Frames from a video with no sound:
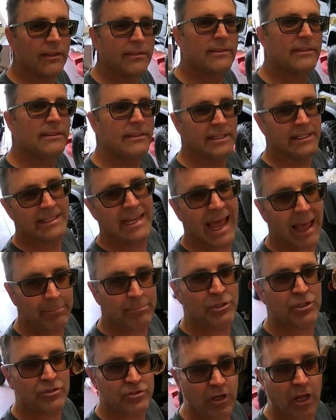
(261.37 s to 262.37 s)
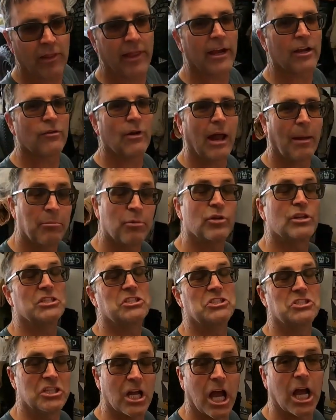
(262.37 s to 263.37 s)
that the adapters and all that crap
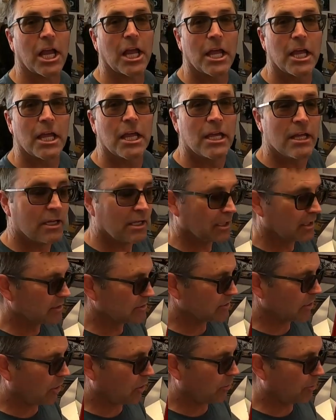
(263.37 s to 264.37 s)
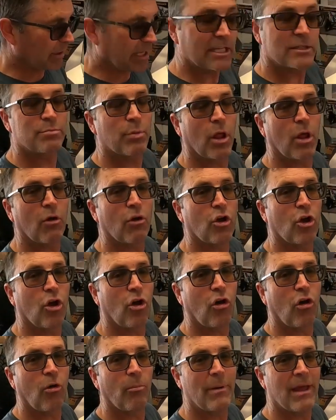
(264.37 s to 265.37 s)
really suck. So, but it's blowing
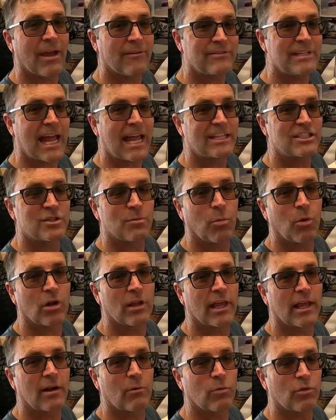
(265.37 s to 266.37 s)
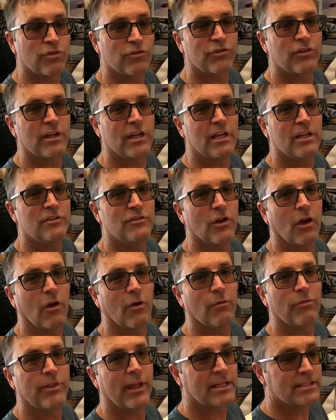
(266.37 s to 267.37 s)
cold. May have to add some more later. We'll see.
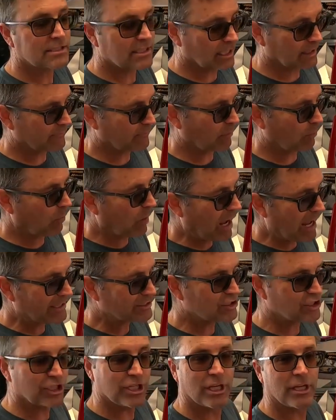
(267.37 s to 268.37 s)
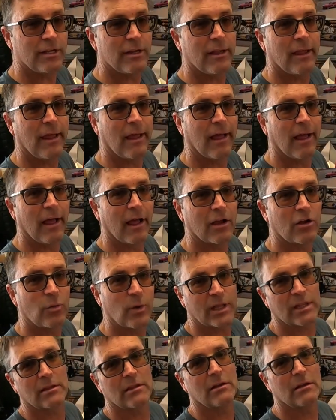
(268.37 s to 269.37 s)
So, thanks again for watching.
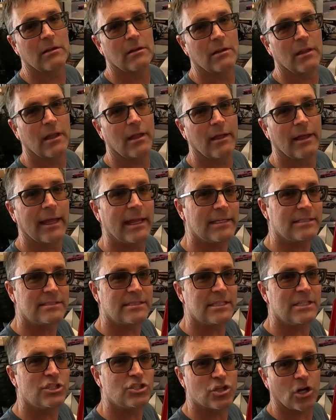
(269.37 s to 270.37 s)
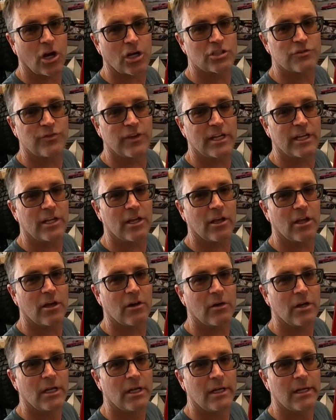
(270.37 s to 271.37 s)
Quick little AC charge
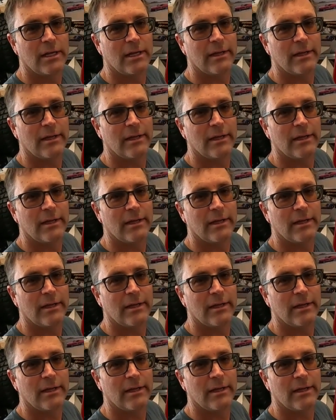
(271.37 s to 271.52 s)
video.